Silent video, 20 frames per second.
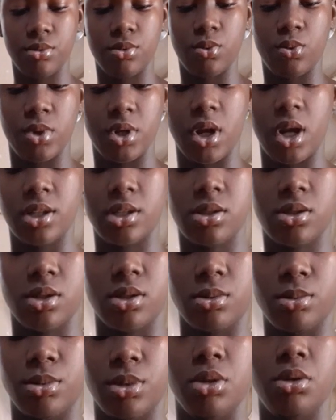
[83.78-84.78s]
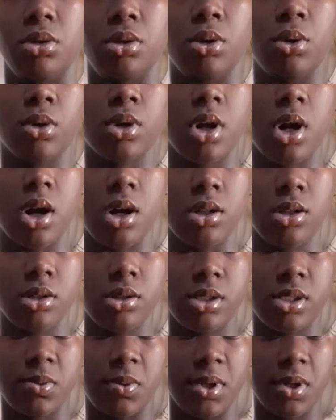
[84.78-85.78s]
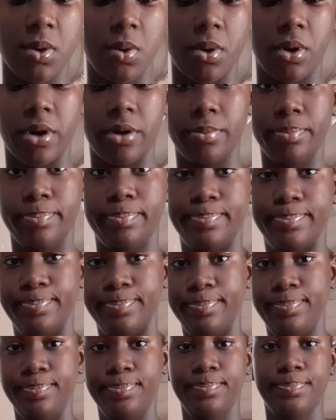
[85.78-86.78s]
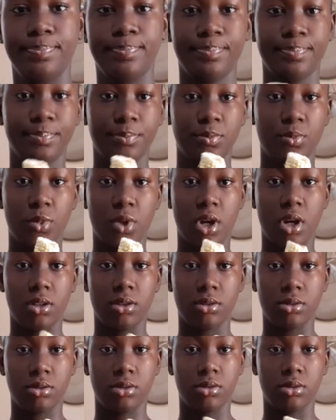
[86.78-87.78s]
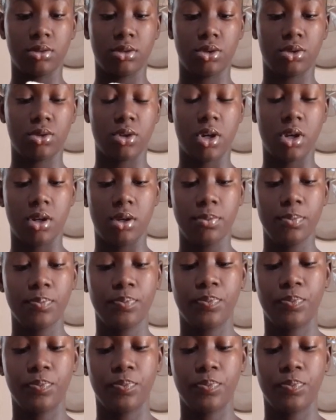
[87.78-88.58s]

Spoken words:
We got some local sweet corn. We got 3 of them.